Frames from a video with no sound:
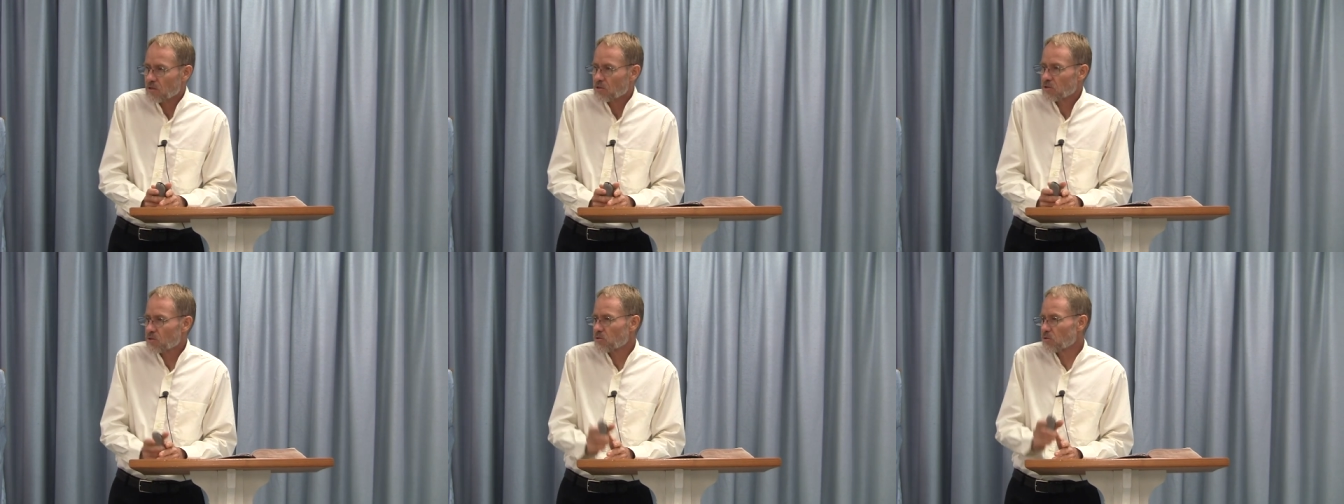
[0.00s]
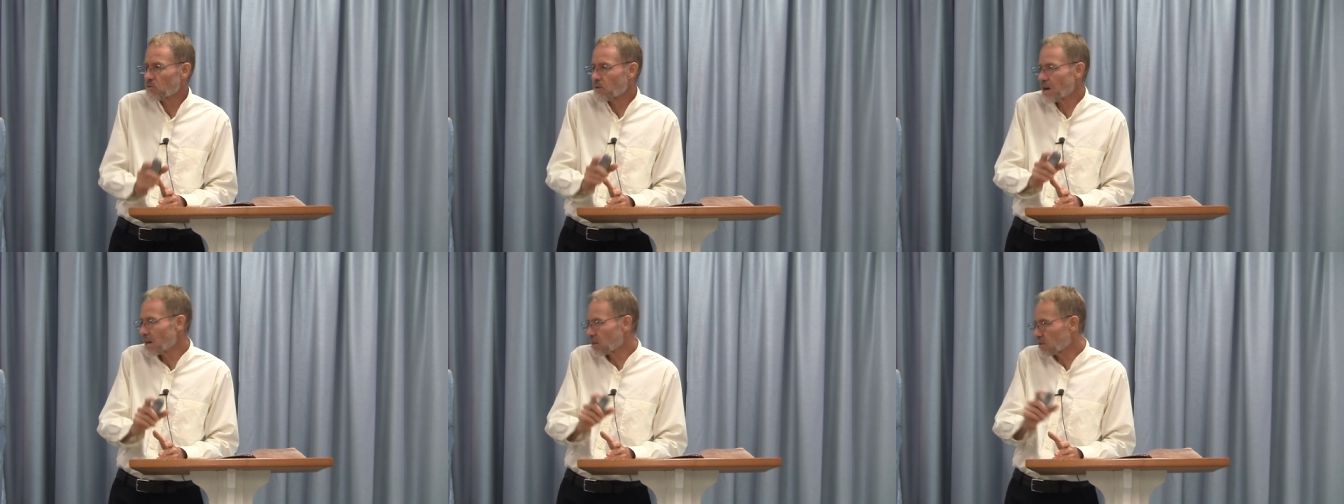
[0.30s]

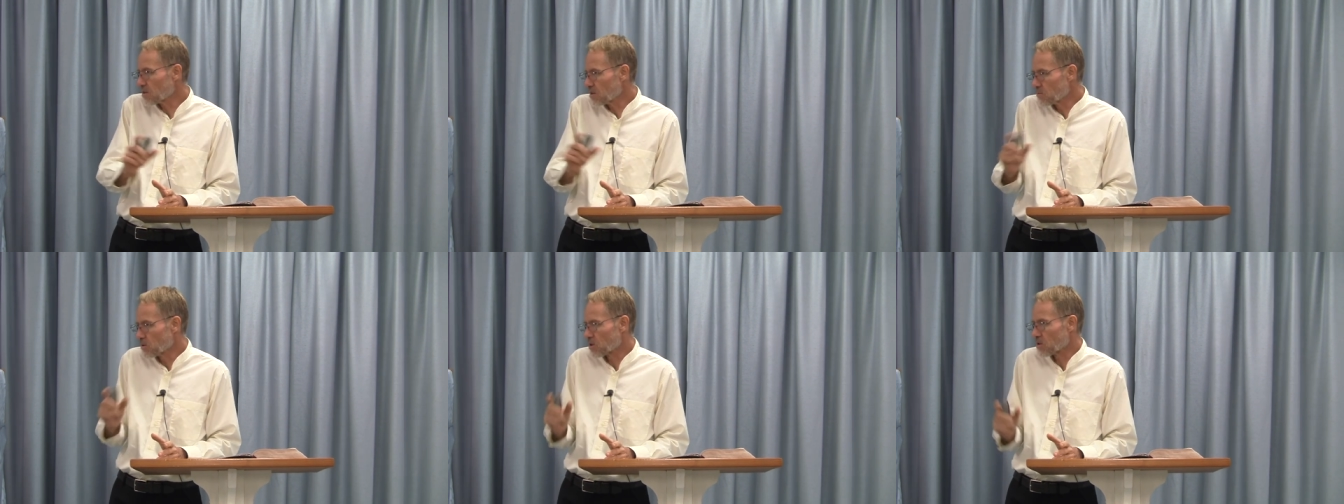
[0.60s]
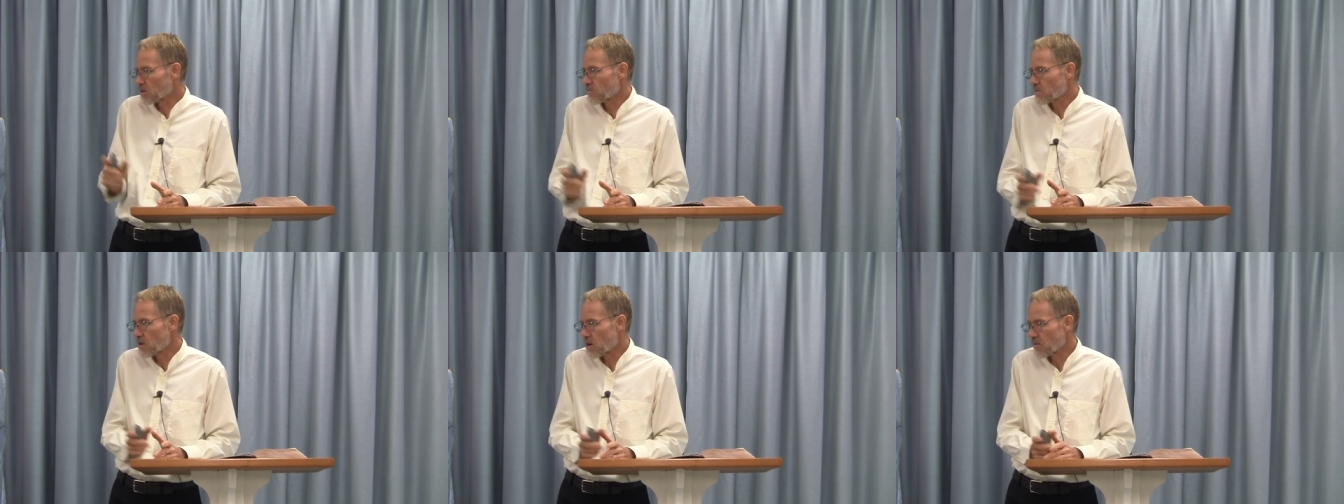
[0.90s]
throughout the
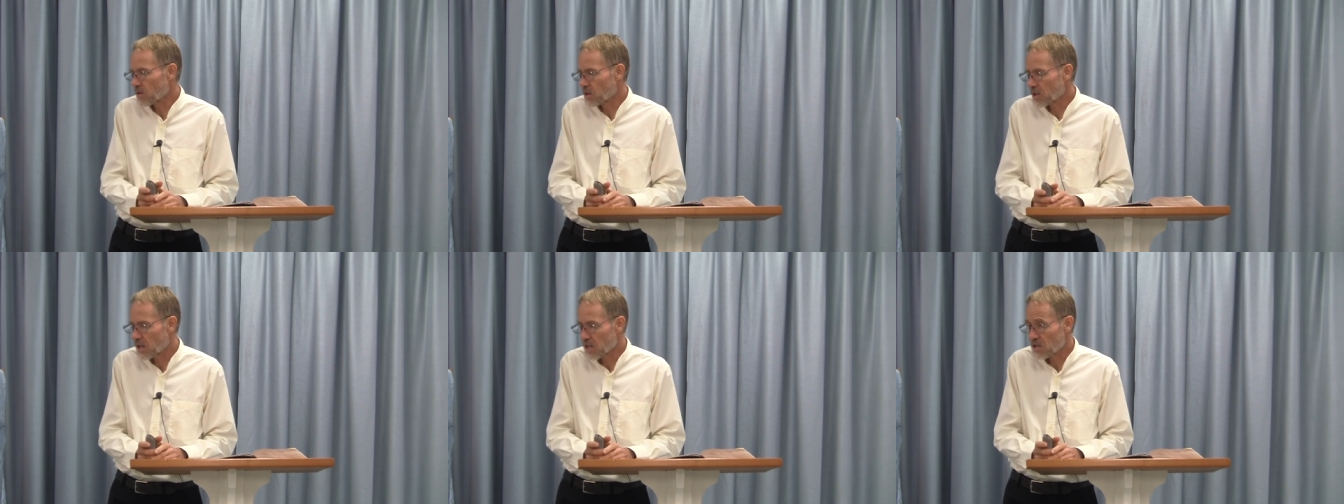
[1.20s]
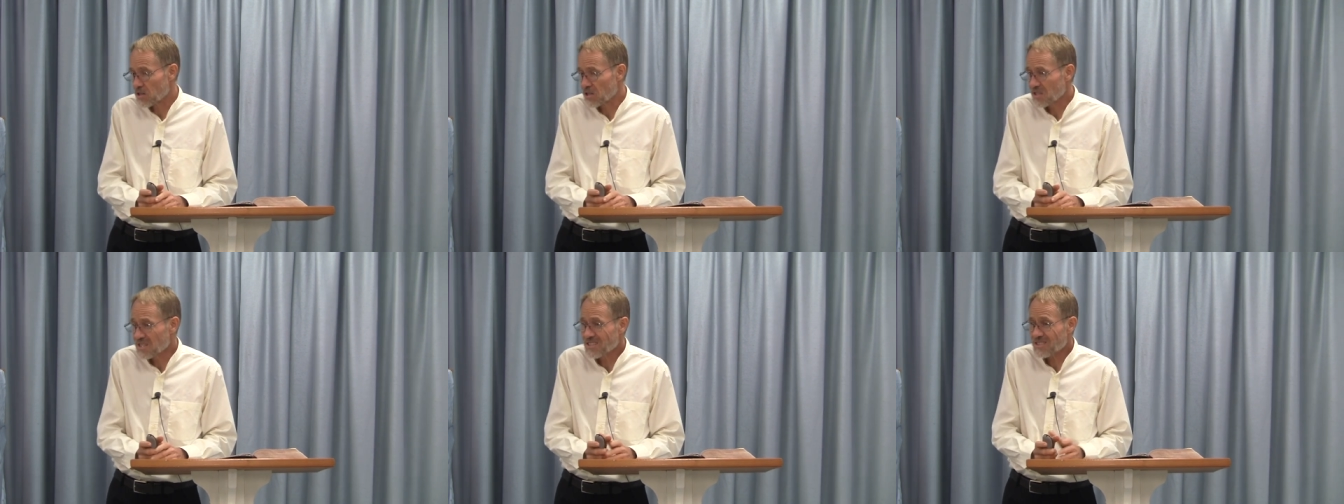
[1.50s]
book of
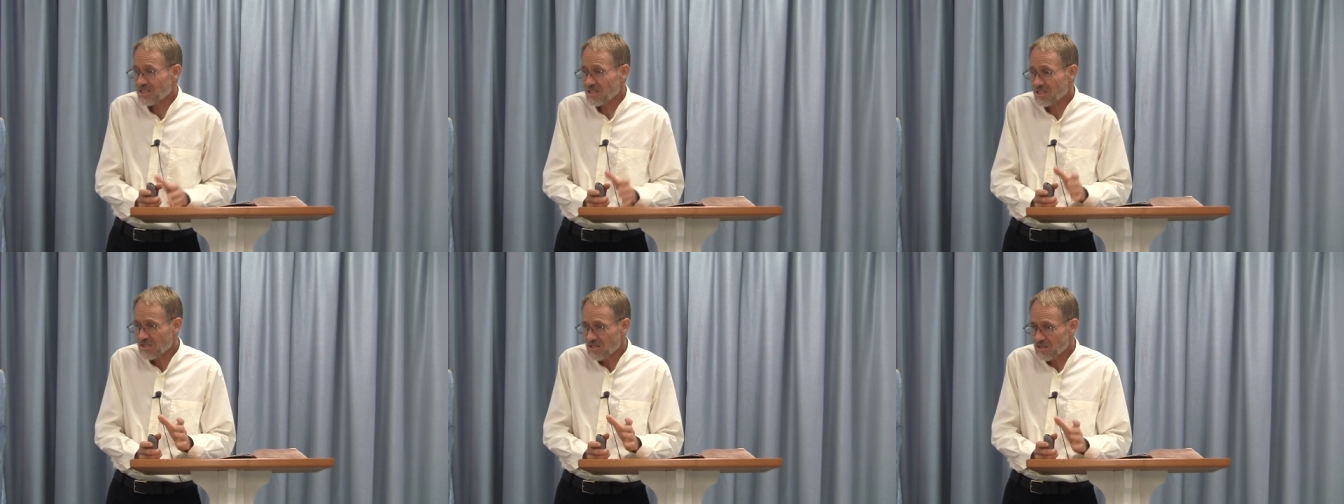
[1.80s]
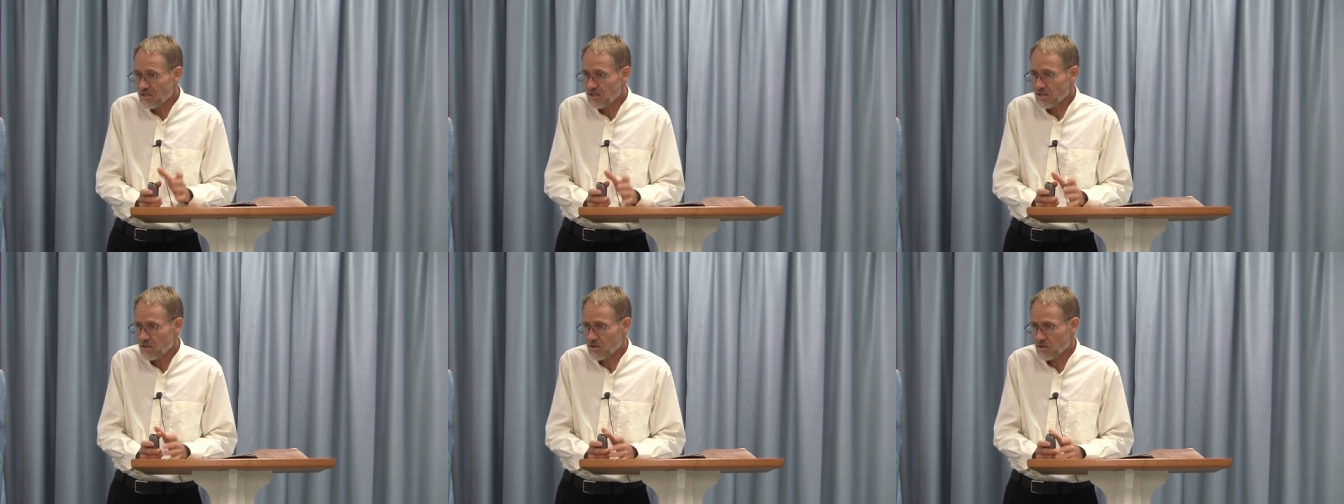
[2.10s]
Revelation is
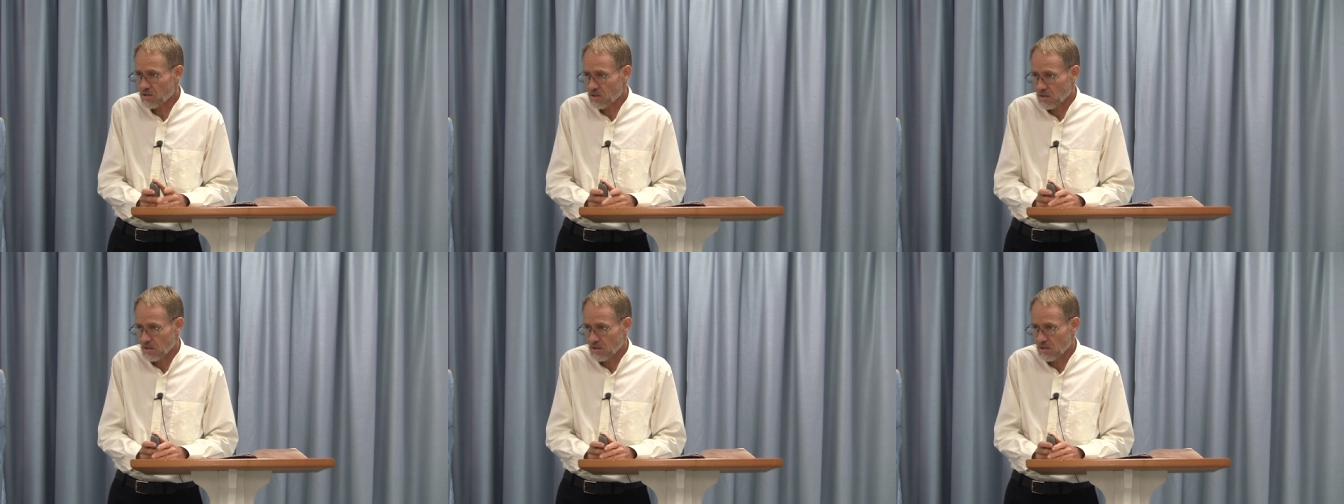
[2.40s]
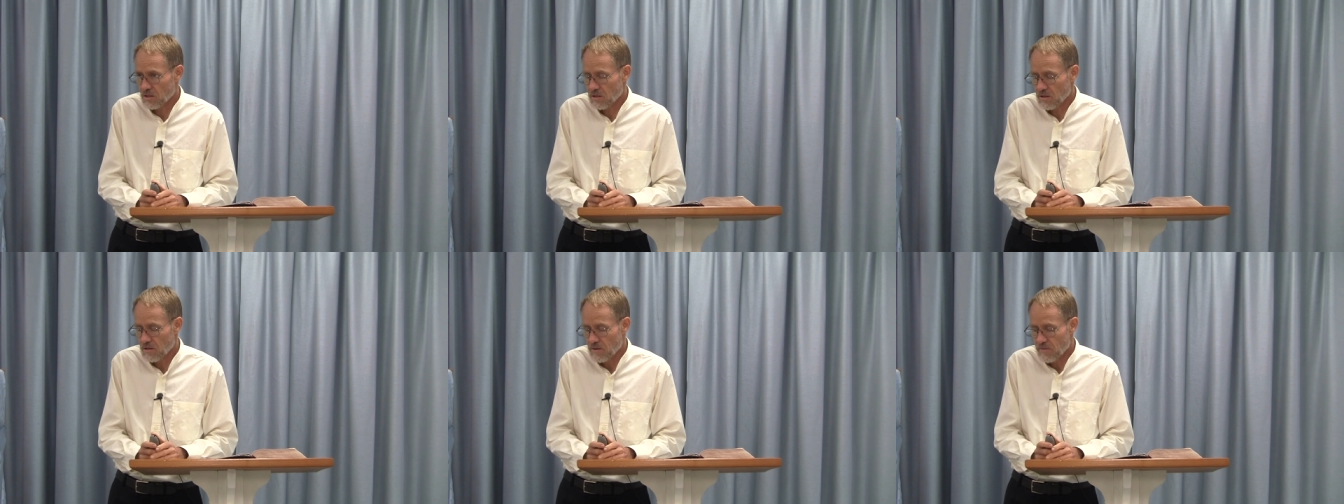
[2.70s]

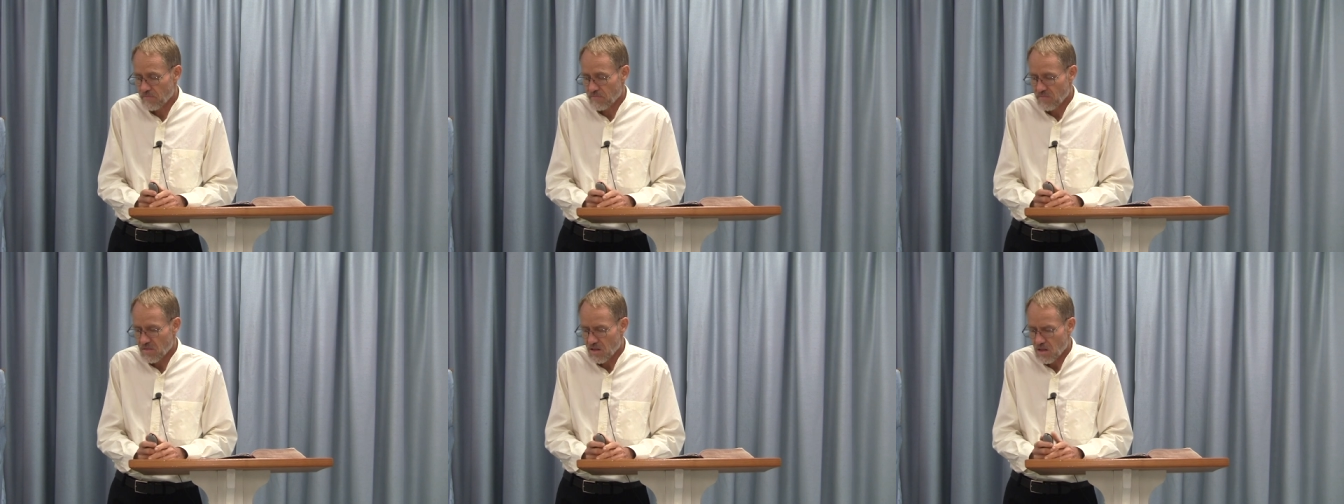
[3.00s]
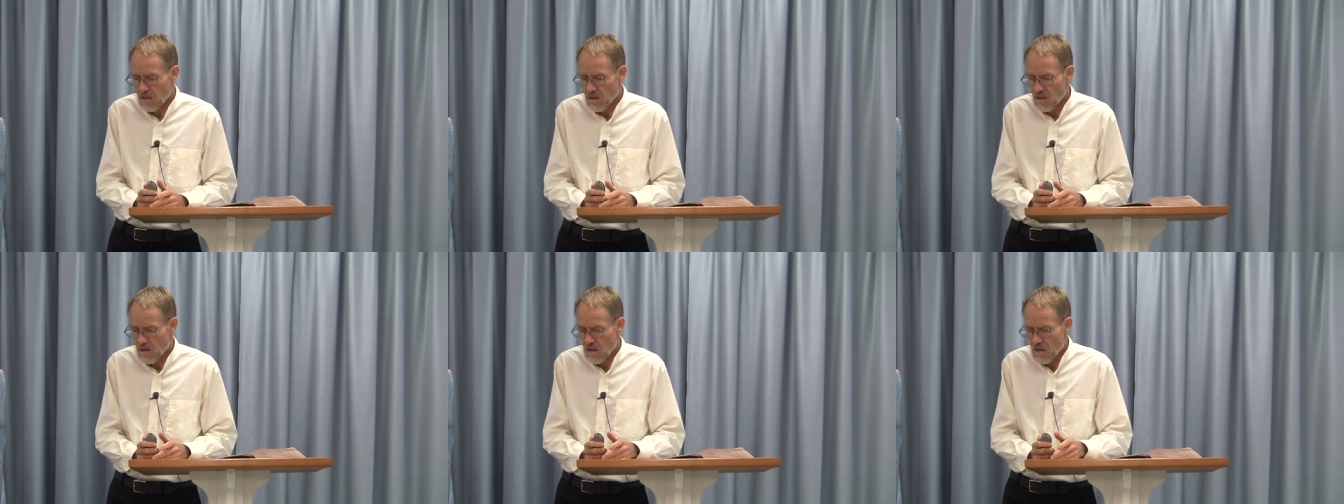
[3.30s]
consistent.
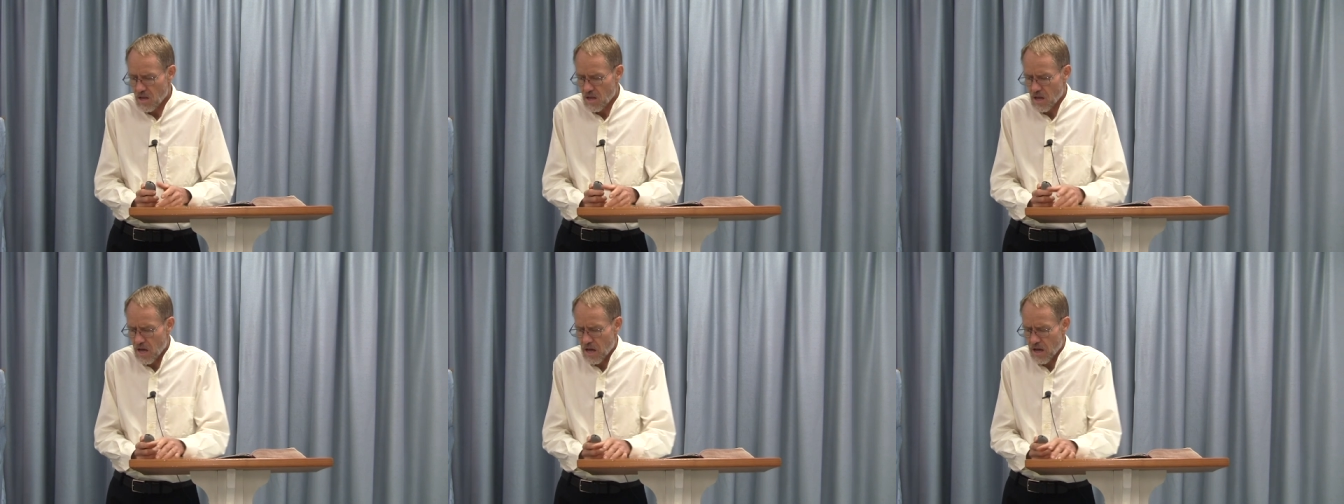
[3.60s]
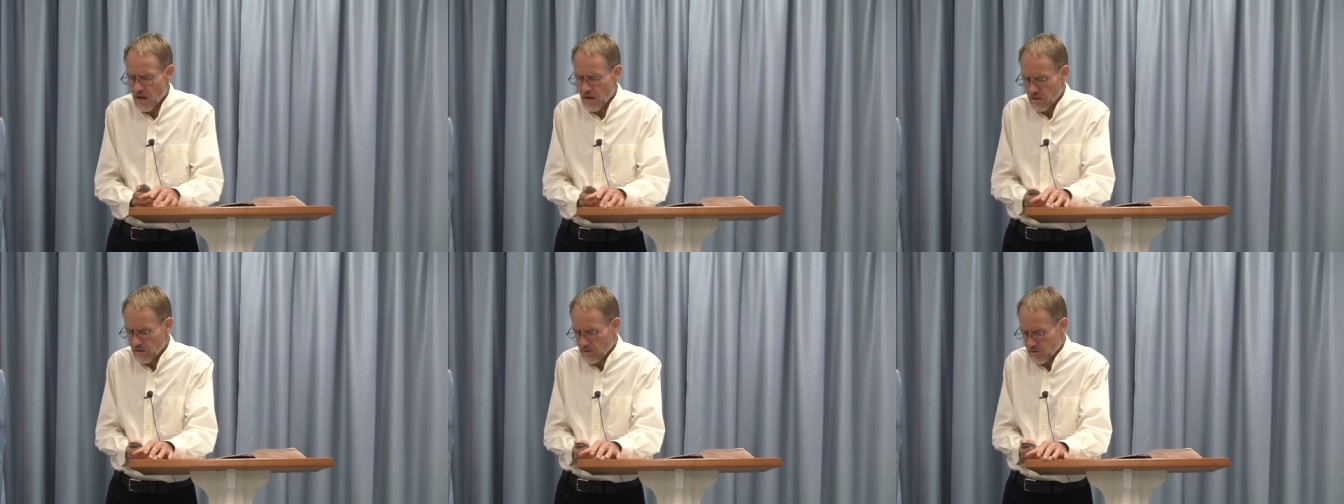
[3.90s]

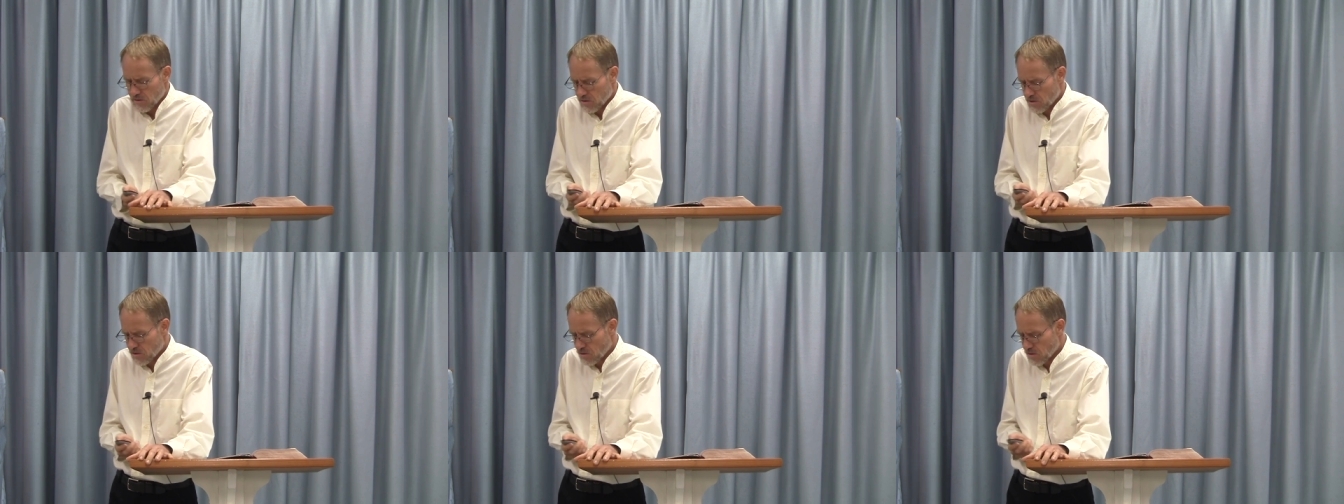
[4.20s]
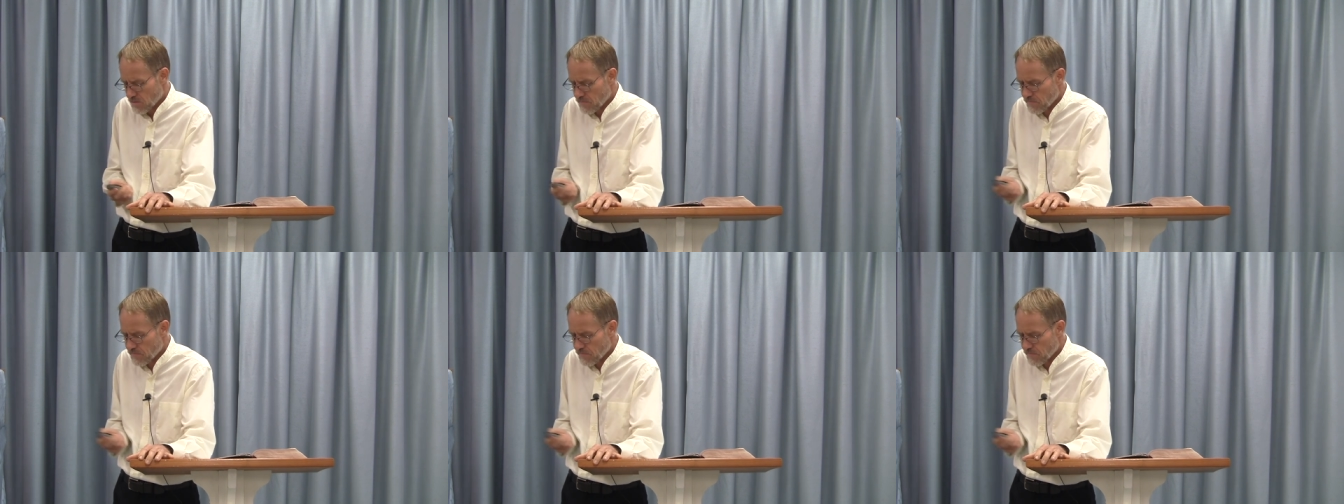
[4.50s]
And